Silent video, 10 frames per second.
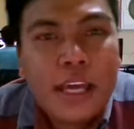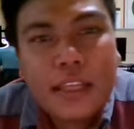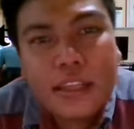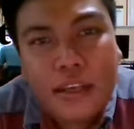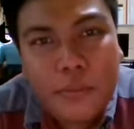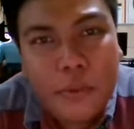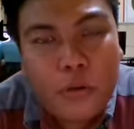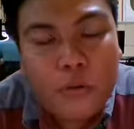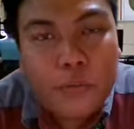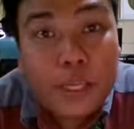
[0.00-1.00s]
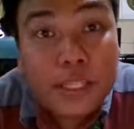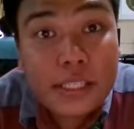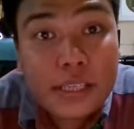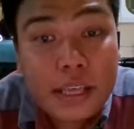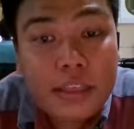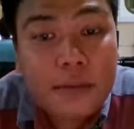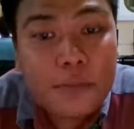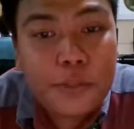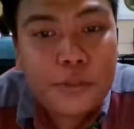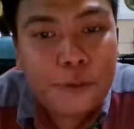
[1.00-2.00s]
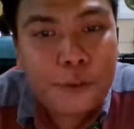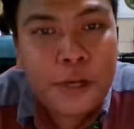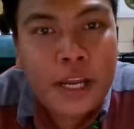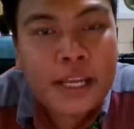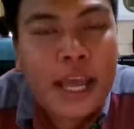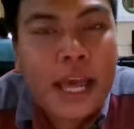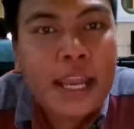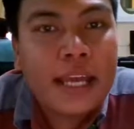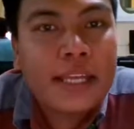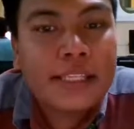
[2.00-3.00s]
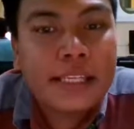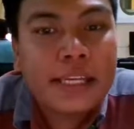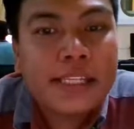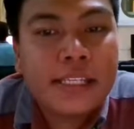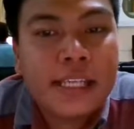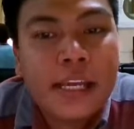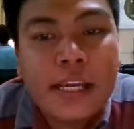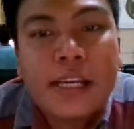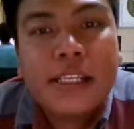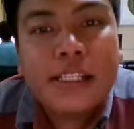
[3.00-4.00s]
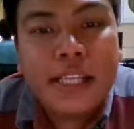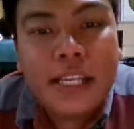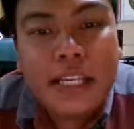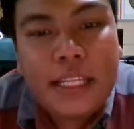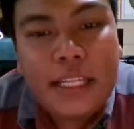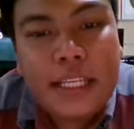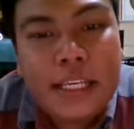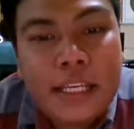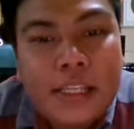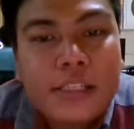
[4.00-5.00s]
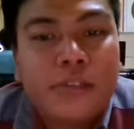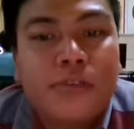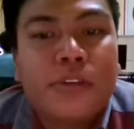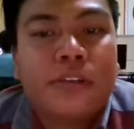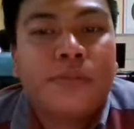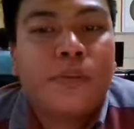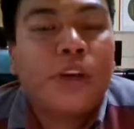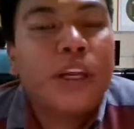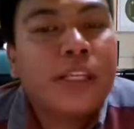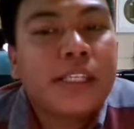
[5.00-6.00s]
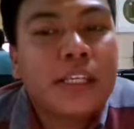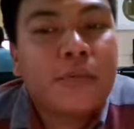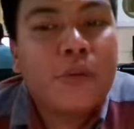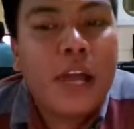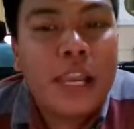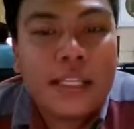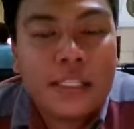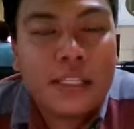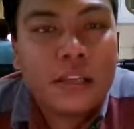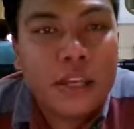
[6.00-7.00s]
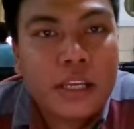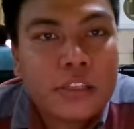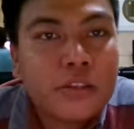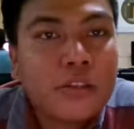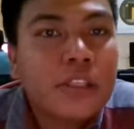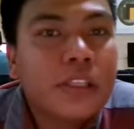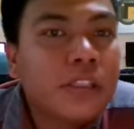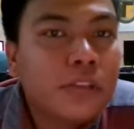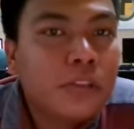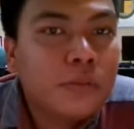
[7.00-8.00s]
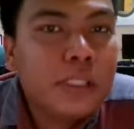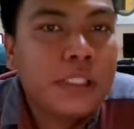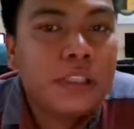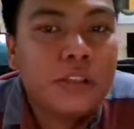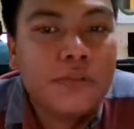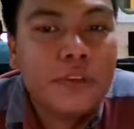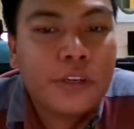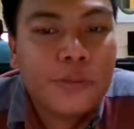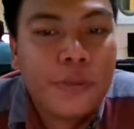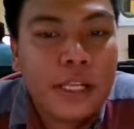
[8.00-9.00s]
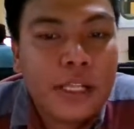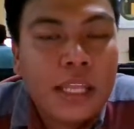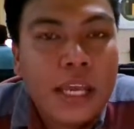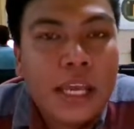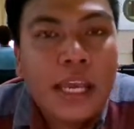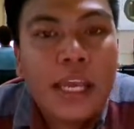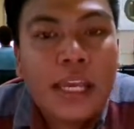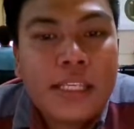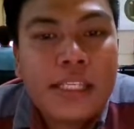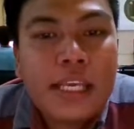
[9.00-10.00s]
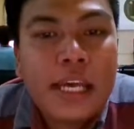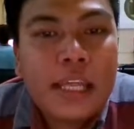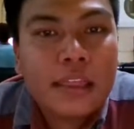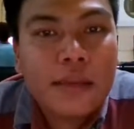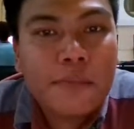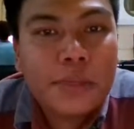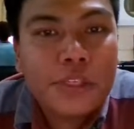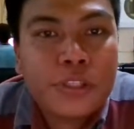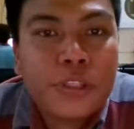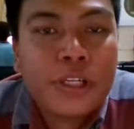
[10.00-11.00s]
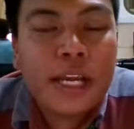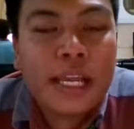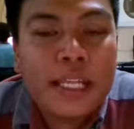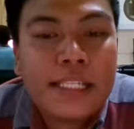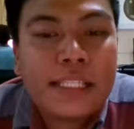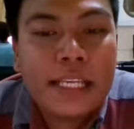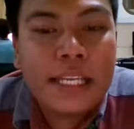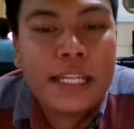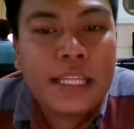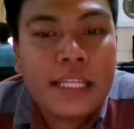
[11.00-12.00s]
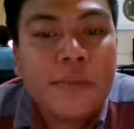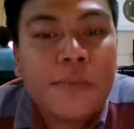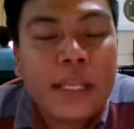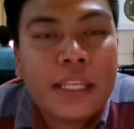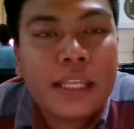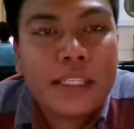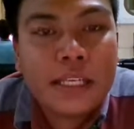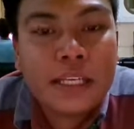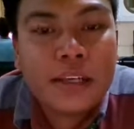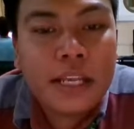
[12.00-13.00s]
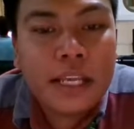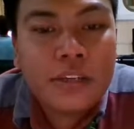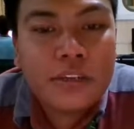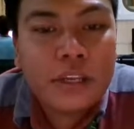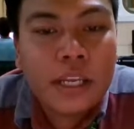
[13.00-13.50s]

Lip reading: Thermo means temperature and halines is salinity. So therefore, this thermohaline circulation, or the global conveyor belt, is temperature and salinity dependent circulation.